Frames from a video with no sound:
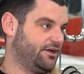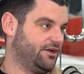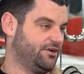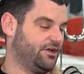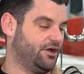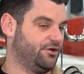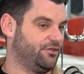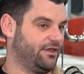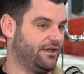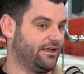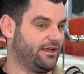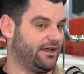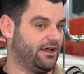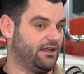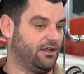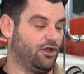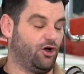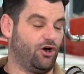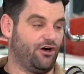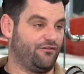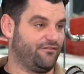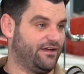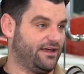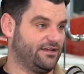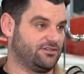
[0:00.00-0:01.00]
And I know they get a
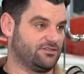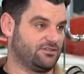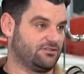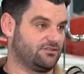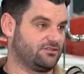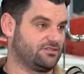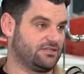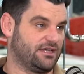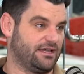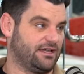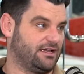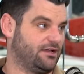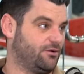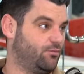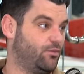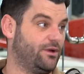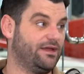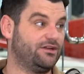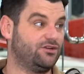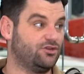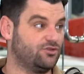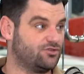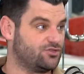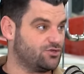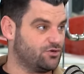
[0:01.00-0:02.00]
lot of agents say, can
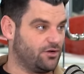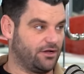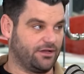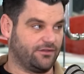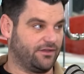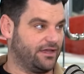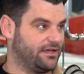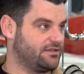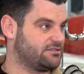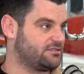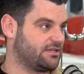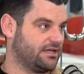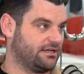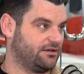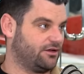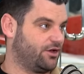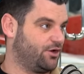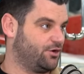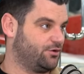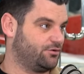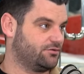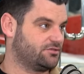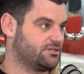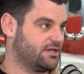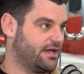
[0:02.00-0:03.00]
we do and they say
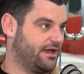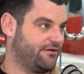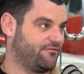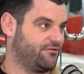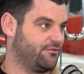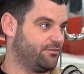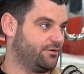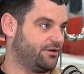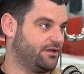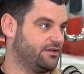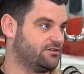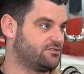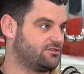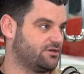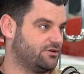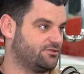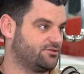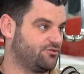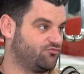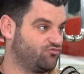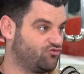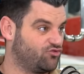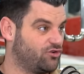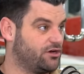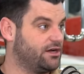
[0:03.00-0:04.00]
no to everybody. So it's
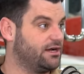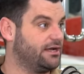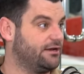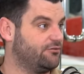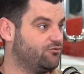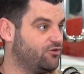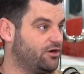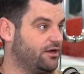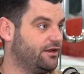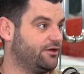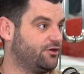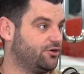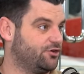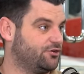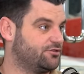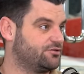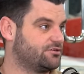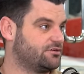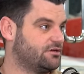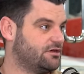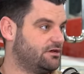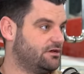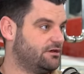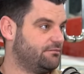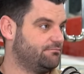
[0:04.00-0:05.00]
a really, really good
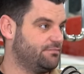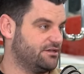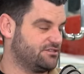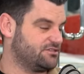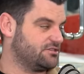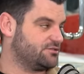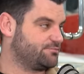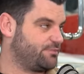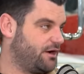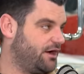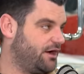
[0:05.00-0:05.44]
business